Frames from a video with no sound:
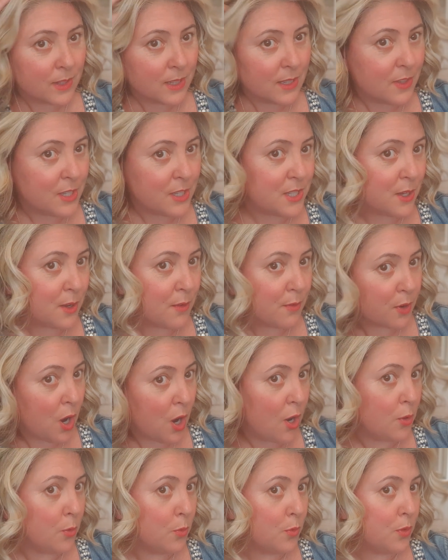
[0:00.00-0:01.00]
the sort of
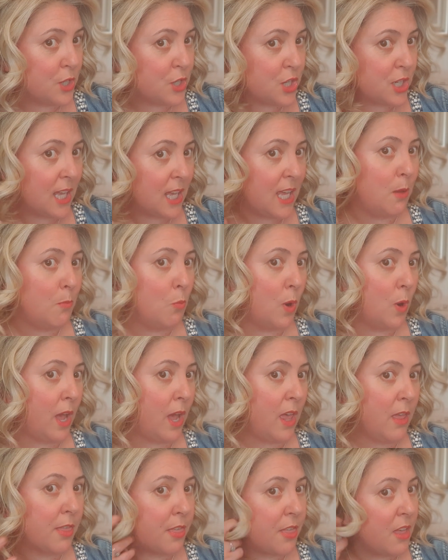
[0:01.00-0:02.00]
curl that she came
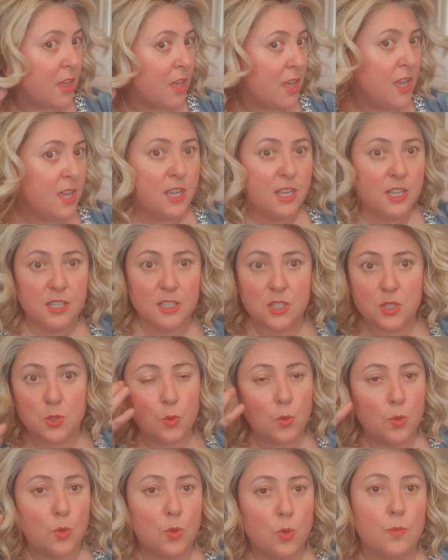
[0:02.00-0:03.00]
with.
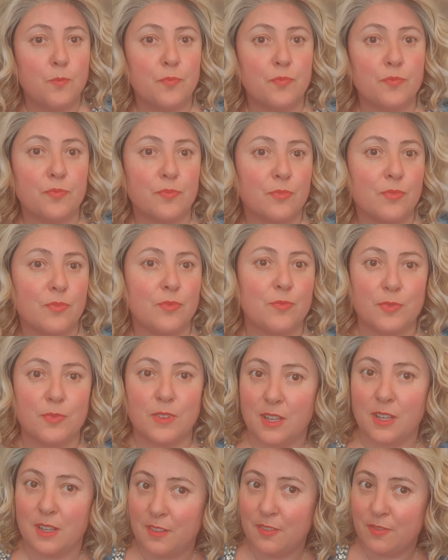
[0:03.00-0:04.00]
So
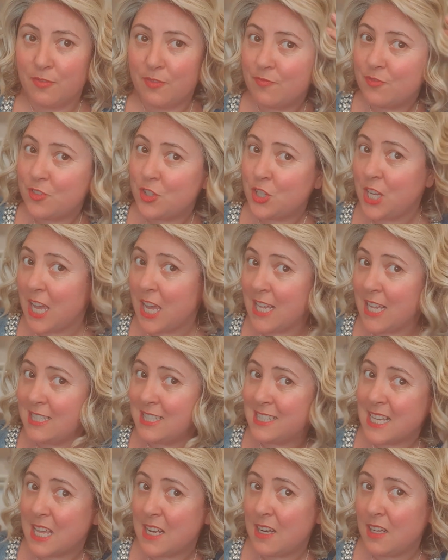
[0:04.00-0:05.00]
she is
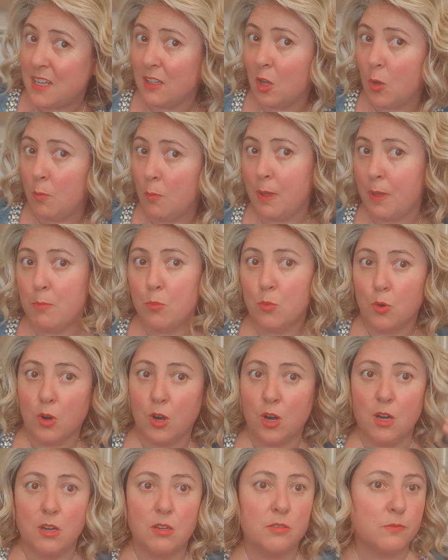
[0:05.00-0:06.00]
sitting a little bit
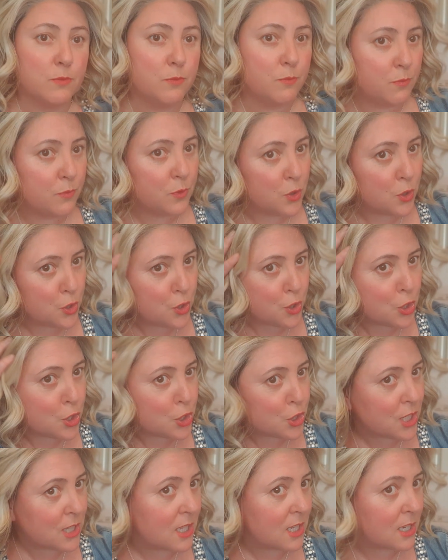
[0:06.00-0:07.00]
more
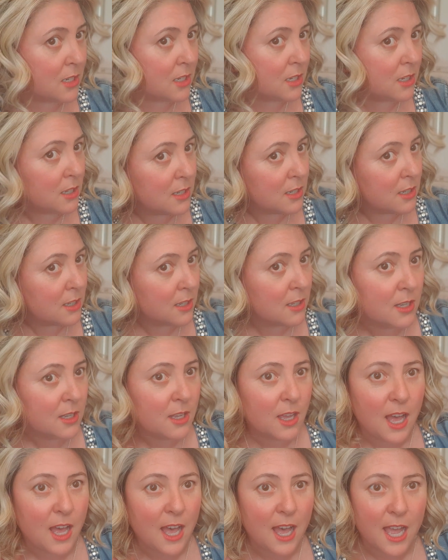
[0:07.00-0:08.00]
zhuzhy than
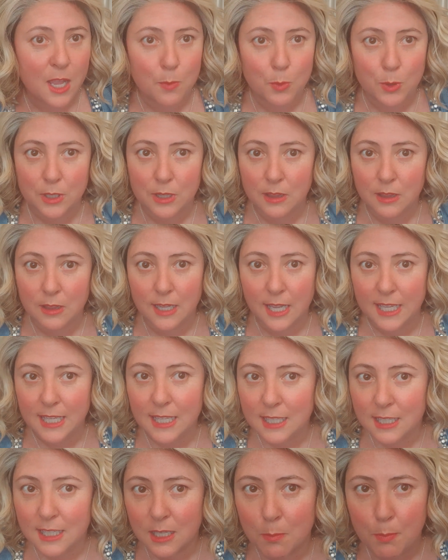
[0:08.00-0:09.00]
I would
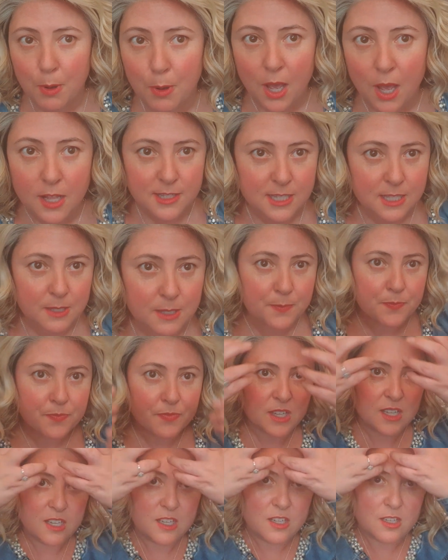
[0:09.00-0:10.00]
like, but
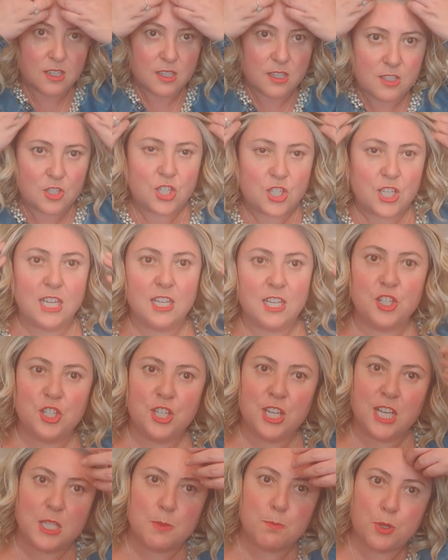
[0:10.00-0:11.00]
she
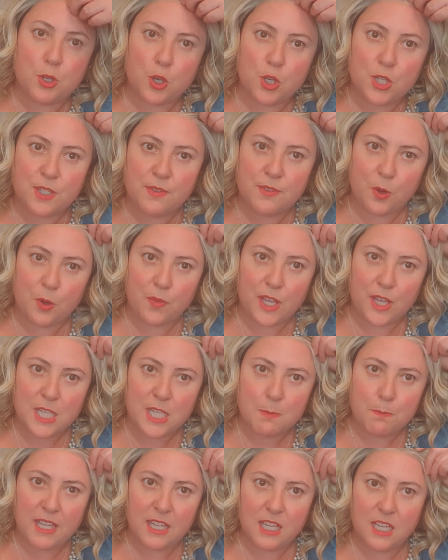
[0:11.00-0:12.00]
is beautiful. And this
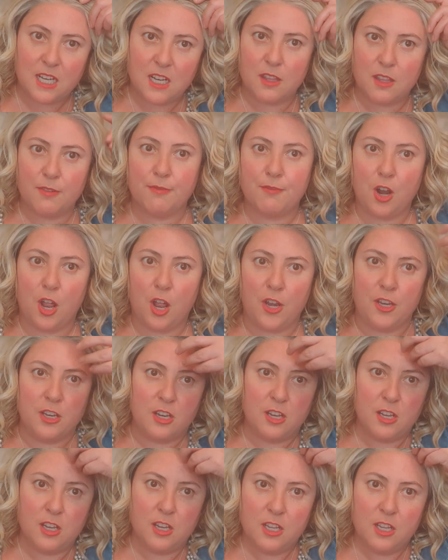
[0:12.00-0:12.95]
bit here at the front,